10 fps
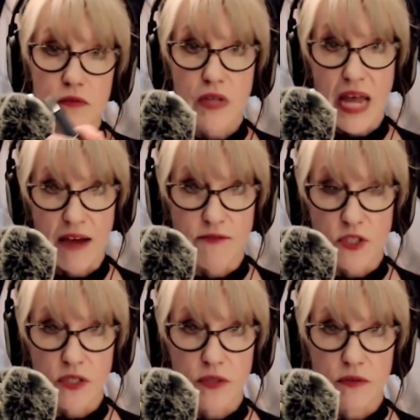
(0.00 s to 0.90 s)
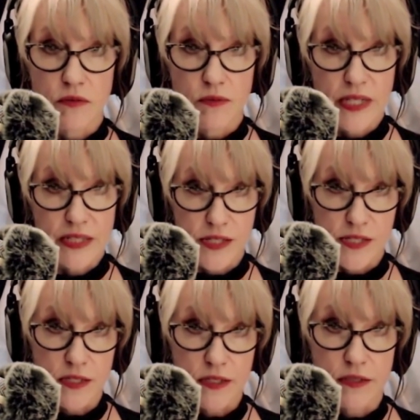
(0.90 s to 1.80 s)
after we
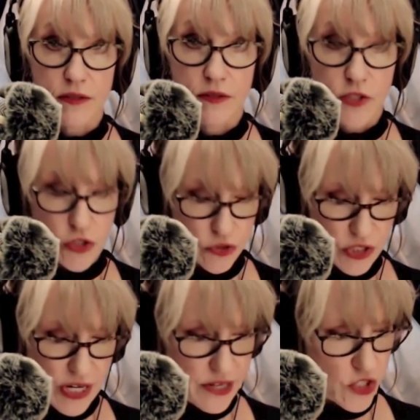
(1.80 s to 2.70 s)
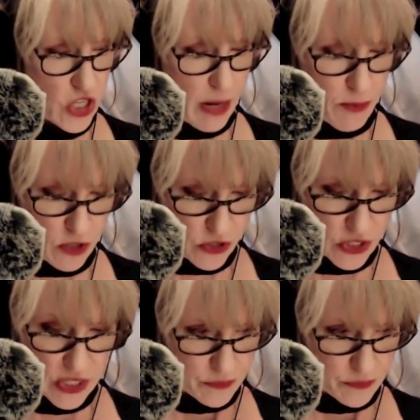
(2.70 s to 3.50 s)
listen to today's chapters